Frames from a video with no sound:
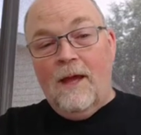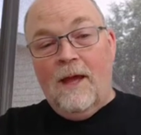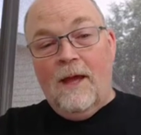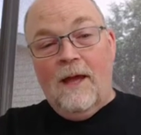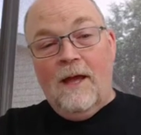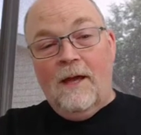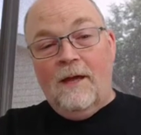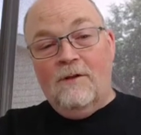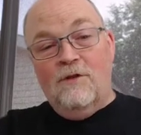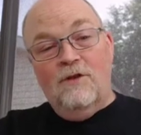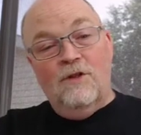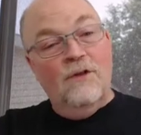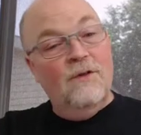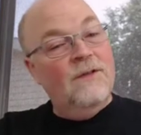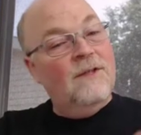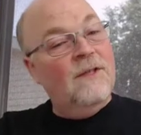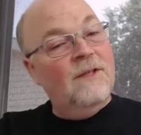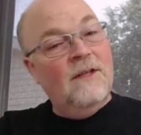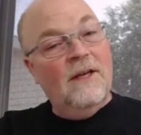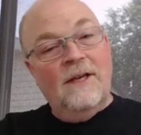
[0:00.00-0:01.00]
and
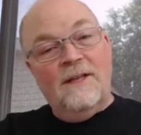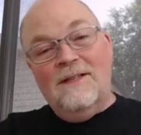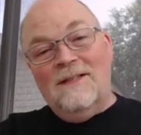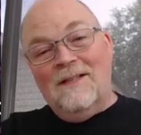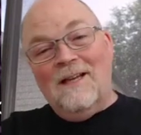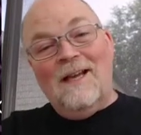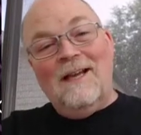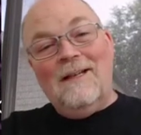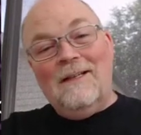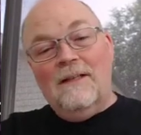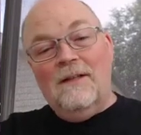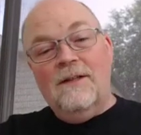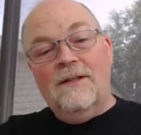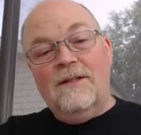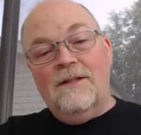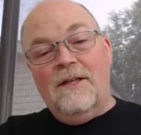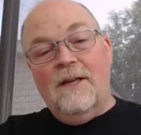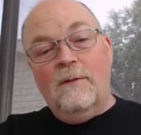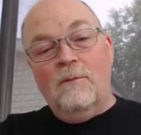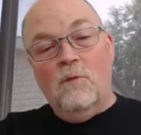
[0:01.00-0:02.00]
using exactly the
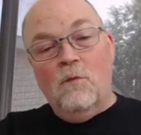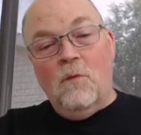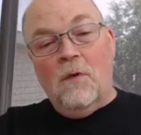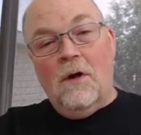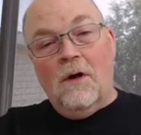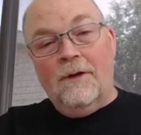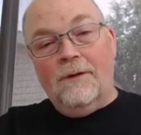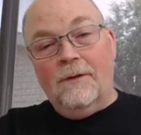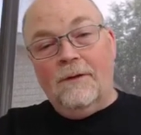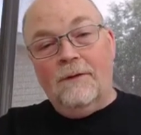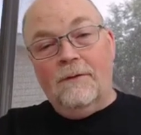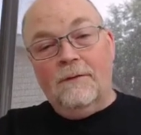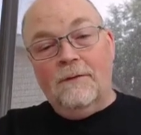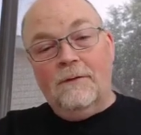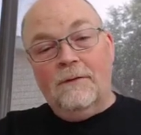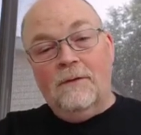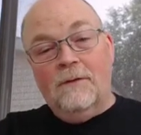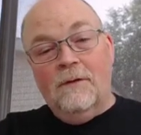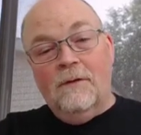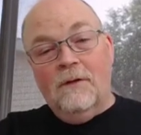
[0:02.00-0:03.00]
same water,
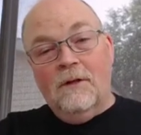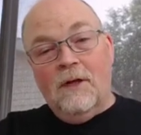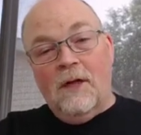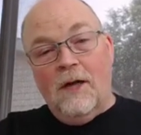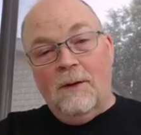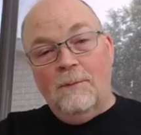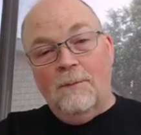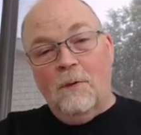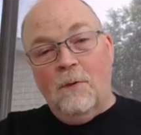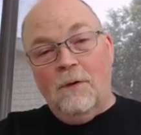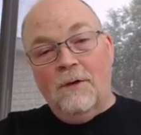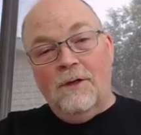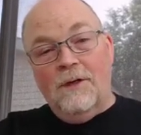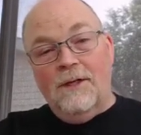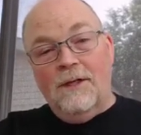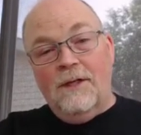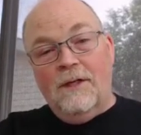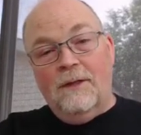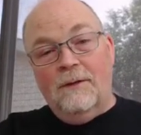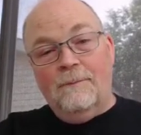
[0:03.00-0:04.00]
I poured
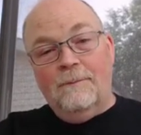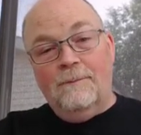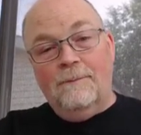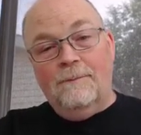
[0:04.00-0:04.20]
it in.